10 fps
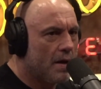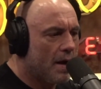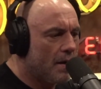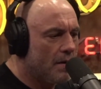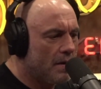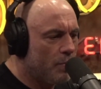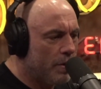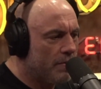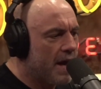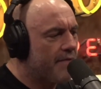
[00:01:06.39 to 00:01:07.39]
And we
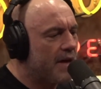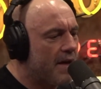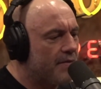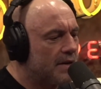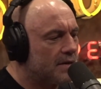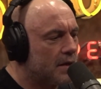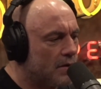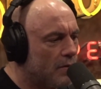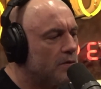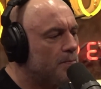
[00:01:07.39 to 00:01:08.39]
would have evidence that
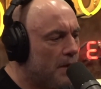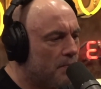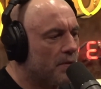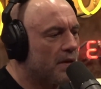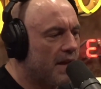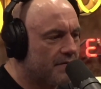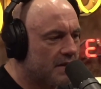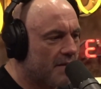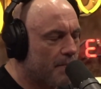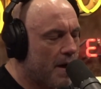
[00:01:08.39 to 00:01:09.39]
those people had left
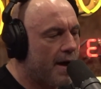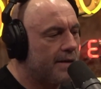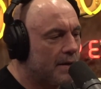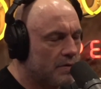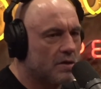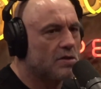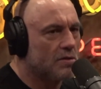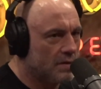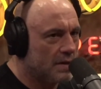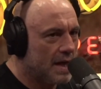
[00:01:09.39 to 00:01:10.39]
stuff behind that was a
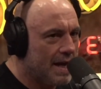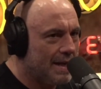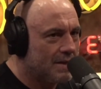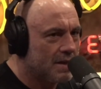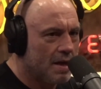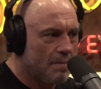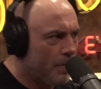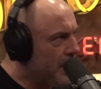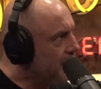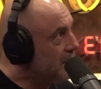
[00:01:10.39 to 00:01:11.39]
certain age, but
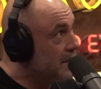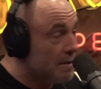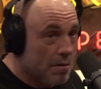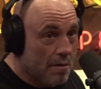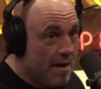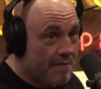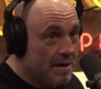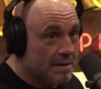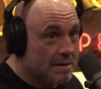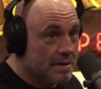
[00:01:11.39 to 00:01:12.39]
we have zero
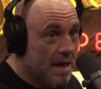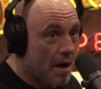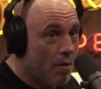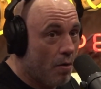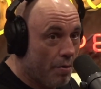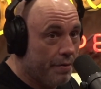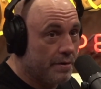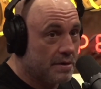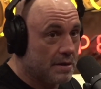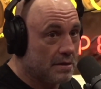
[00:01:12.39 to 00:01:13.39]
evidence as to how old
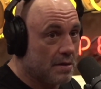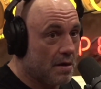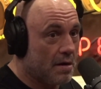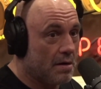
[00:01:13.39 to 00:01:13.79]
those things are.